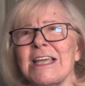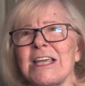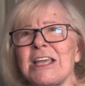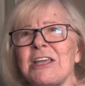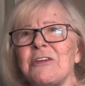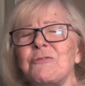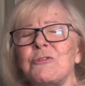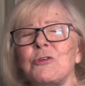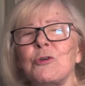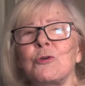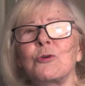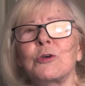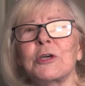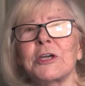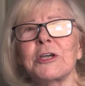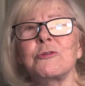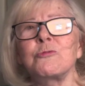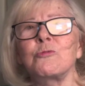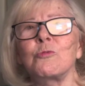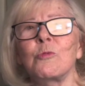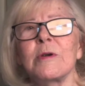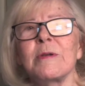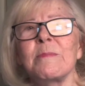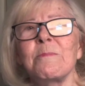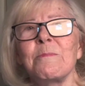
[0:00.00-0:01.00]
if you can
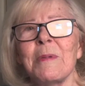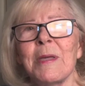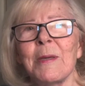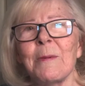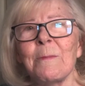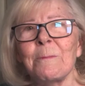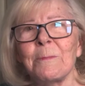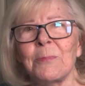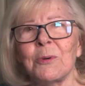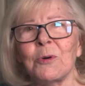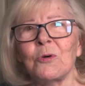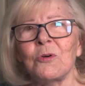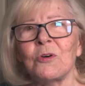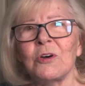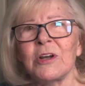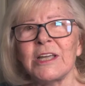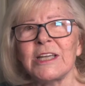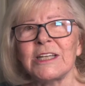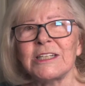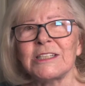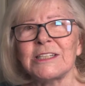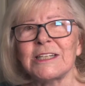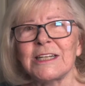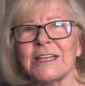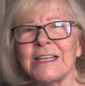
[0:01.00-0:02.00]
remember
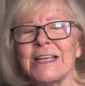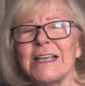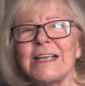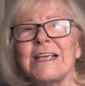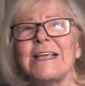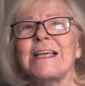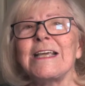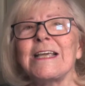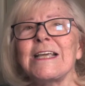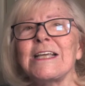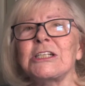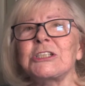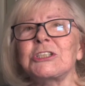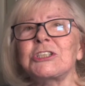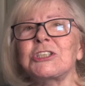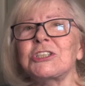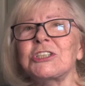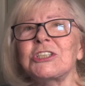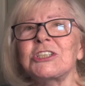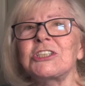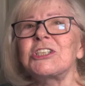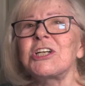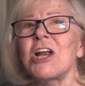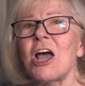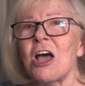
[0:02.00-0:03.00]
it,
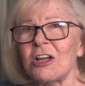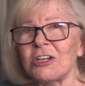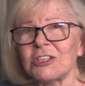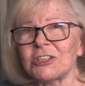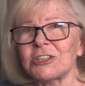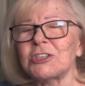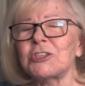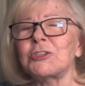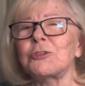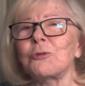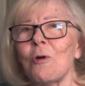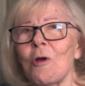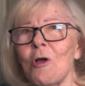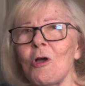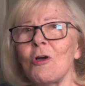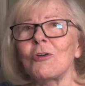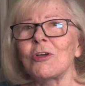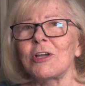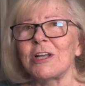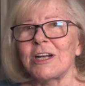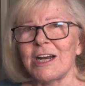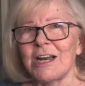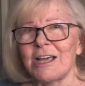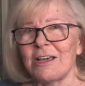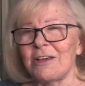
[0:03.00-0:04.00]
it's not strong
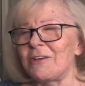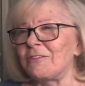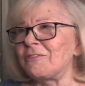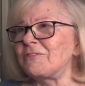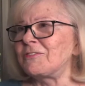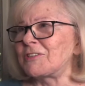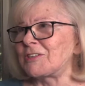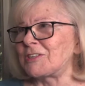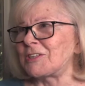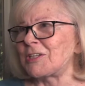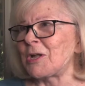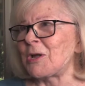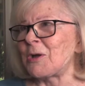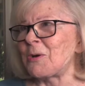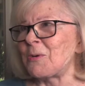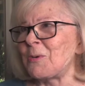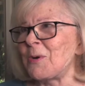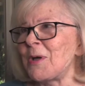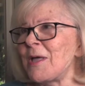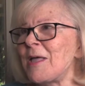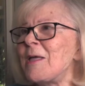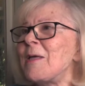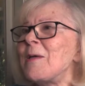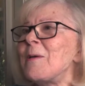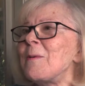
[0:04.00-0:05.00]
enough. So
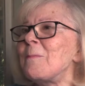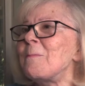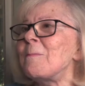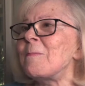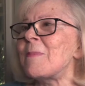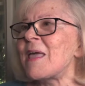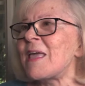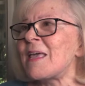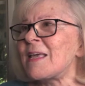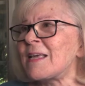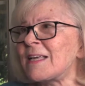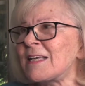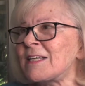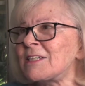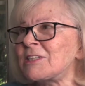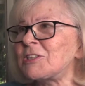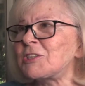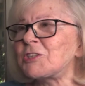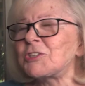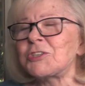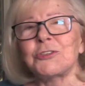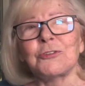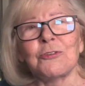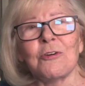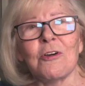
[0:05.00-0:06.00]
make it
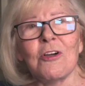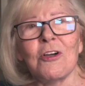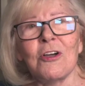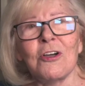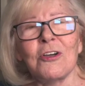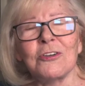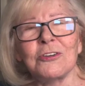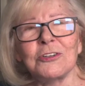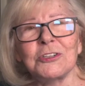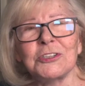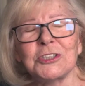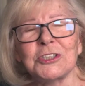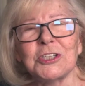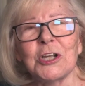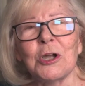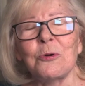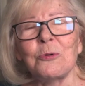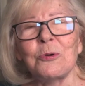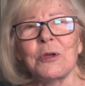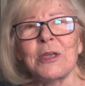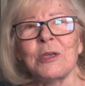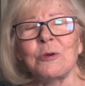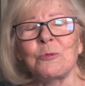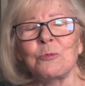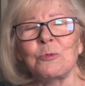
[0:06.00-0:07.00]
strong so
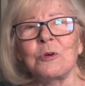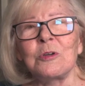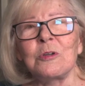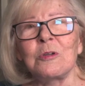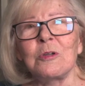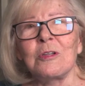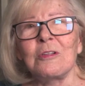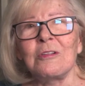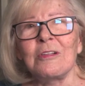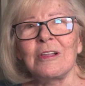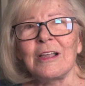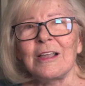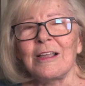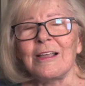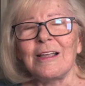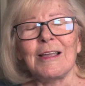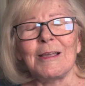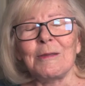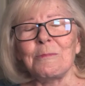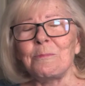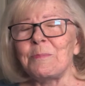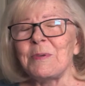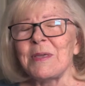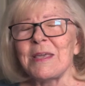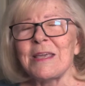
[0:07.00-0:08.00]
it will
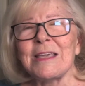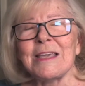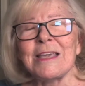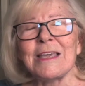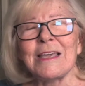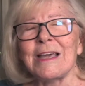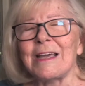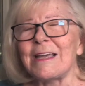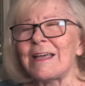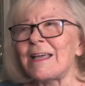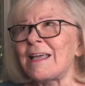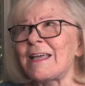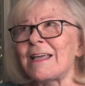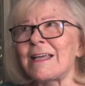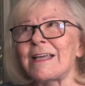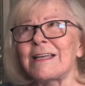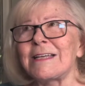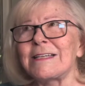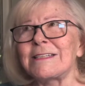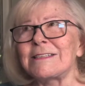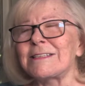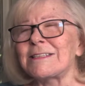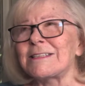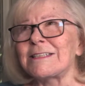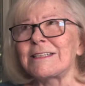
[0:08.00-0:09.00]
be
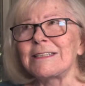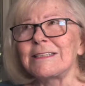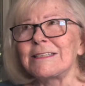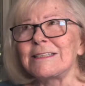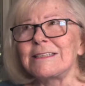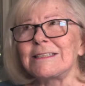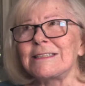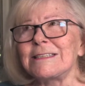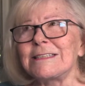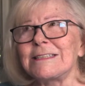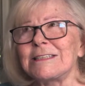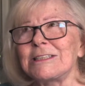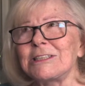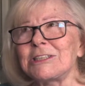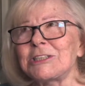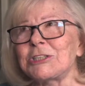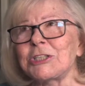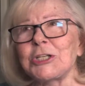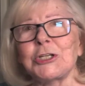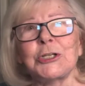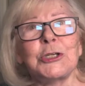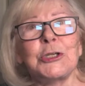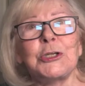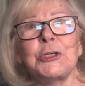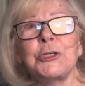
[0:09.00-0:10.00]
as
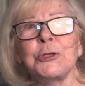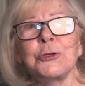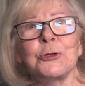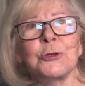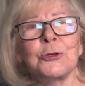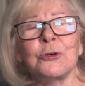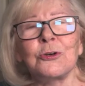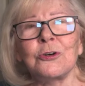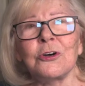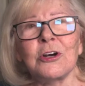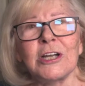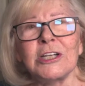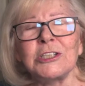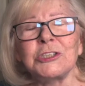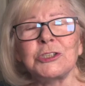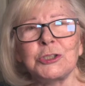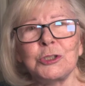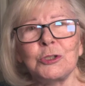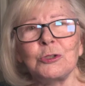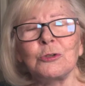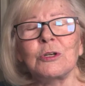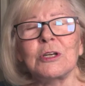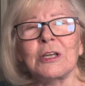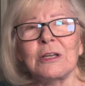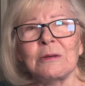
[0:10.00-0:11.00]
secure as
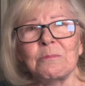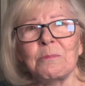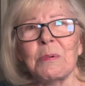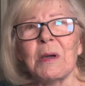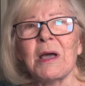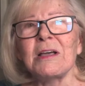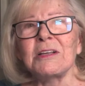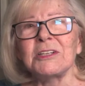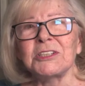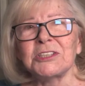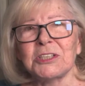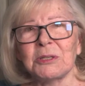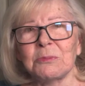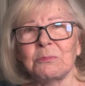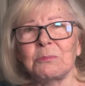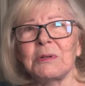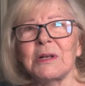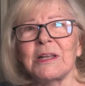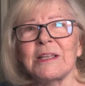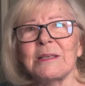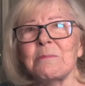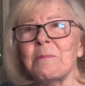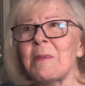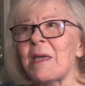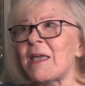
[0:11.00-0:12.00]
you can
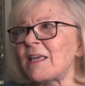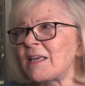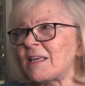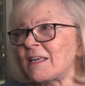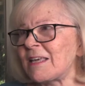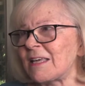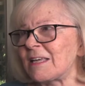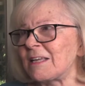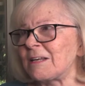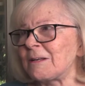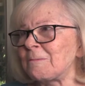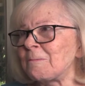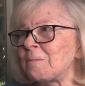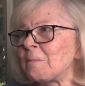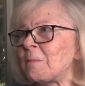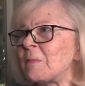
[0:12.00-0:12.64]
possibly make it.